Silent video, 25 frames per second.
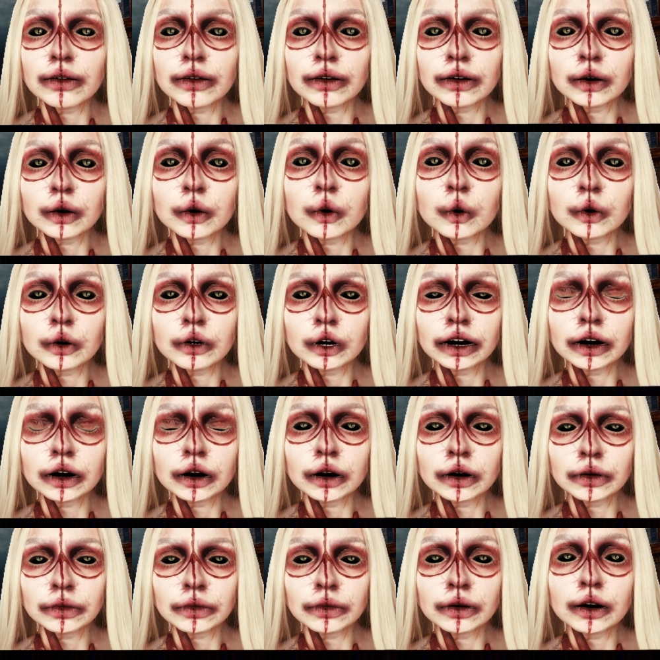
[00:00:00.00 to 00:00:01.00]
smoothing
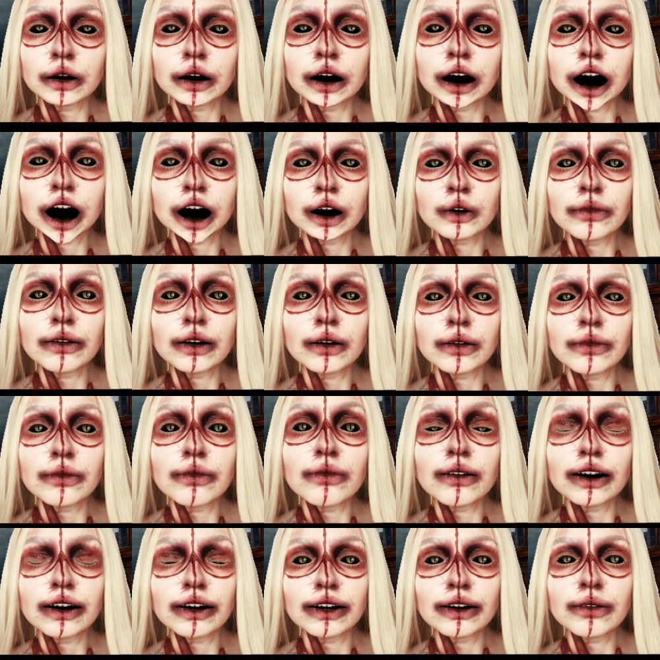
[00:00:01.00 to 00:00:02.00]
her hair off her
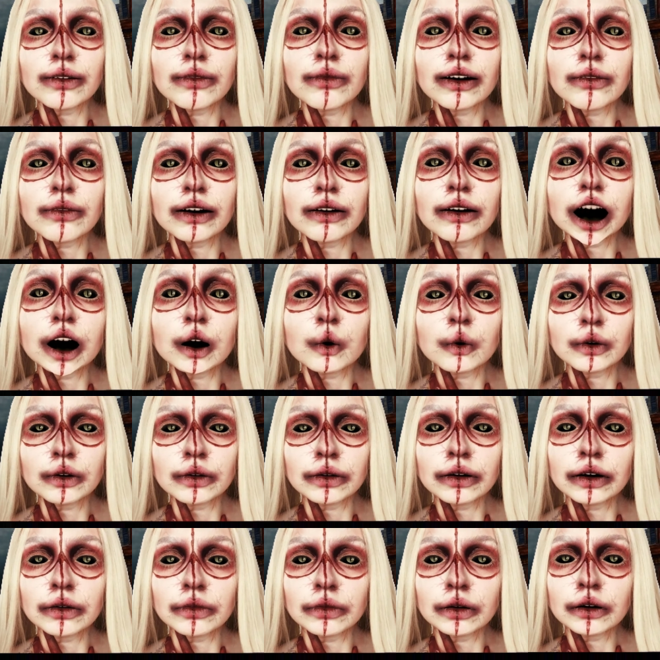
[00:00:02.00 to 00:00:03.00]
face and the vomit
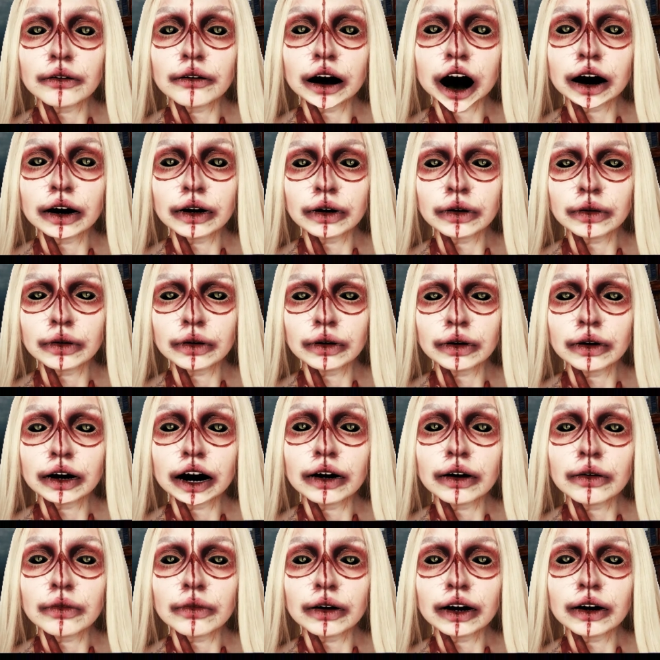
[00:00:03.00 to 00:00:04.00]
from her mouth,
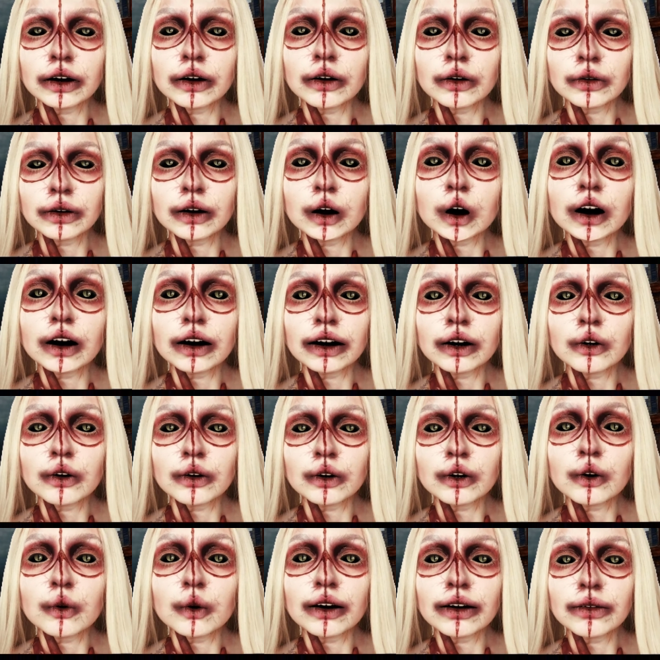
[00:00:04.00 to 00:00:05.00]
changing her clothes if
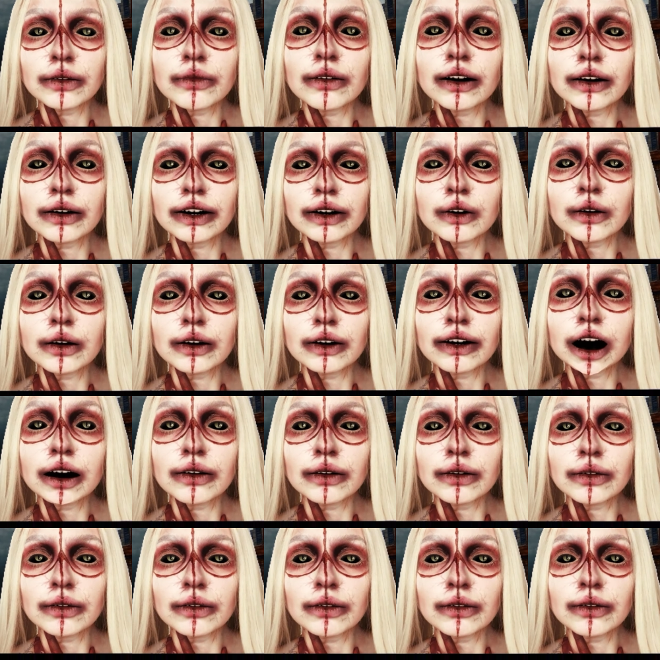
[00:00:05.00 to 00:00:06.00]
she'd piss
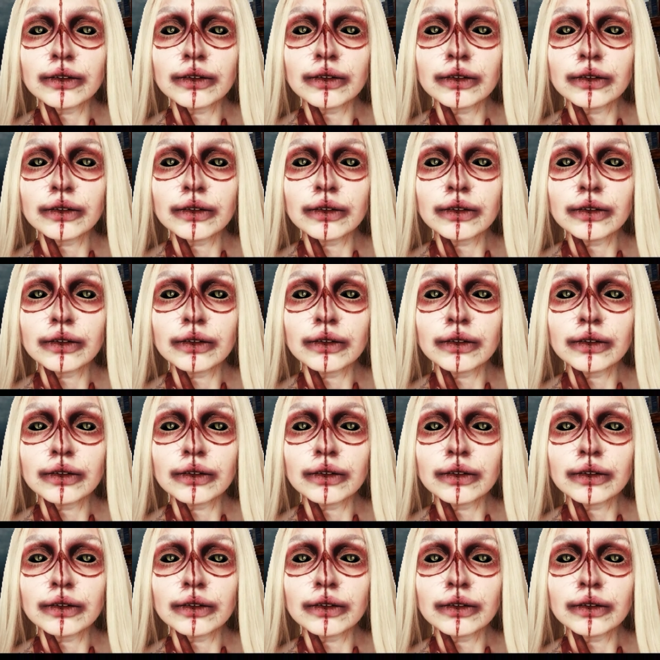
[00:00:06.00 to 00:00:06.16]
herself.